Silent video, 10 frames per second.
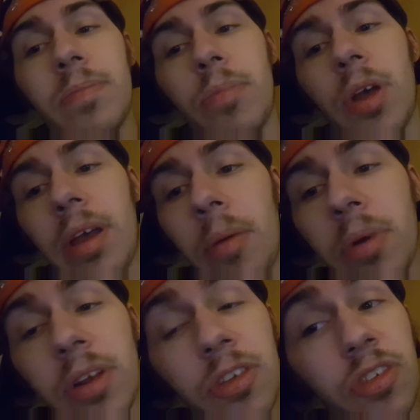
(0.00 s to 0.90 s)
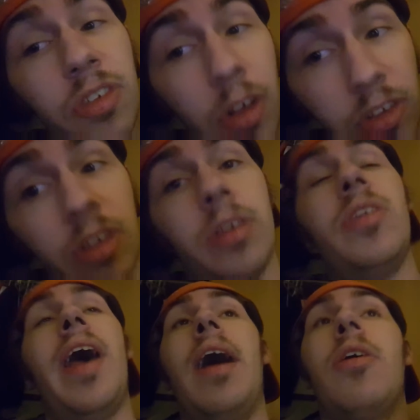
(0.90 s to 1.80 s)
But I'm going to discuss
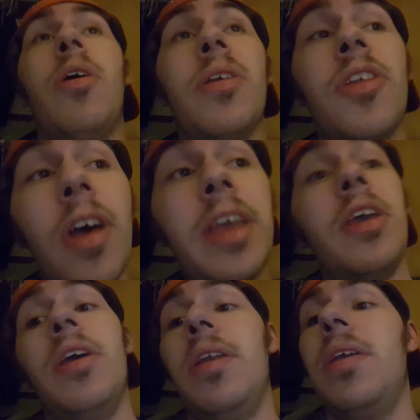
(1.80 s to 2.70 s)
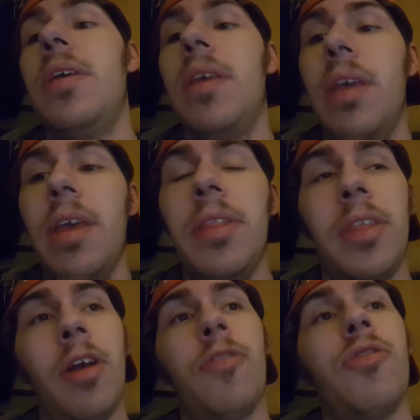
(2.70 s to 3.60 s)
Attack on Titan
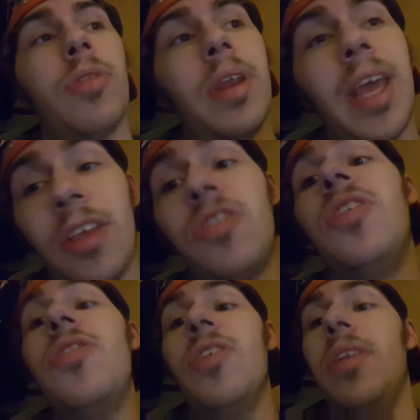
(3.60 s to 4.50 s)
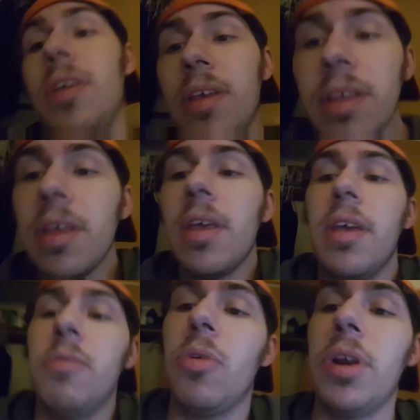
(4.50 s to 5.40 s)
there for the next season.
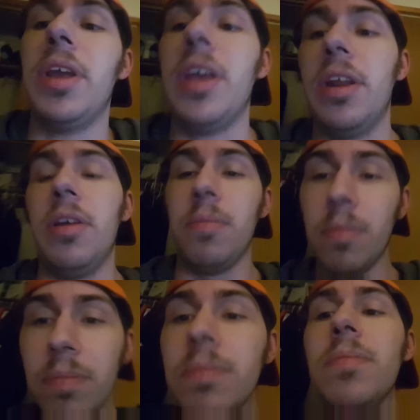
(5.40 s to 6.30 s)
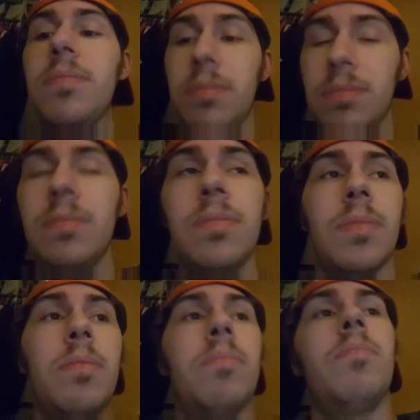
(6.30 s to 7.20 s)
We're going to get in.
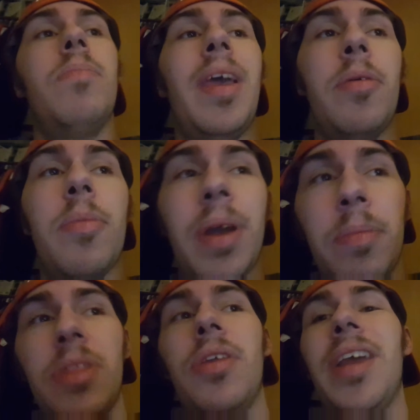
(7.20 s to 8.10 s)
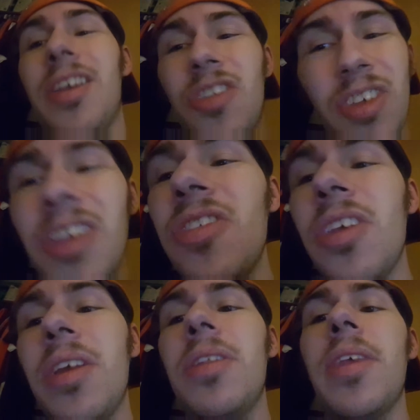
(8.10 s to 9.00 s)
Maybe it might be the next
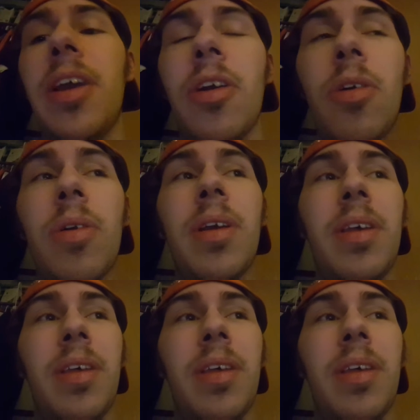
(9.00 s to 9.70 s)
season there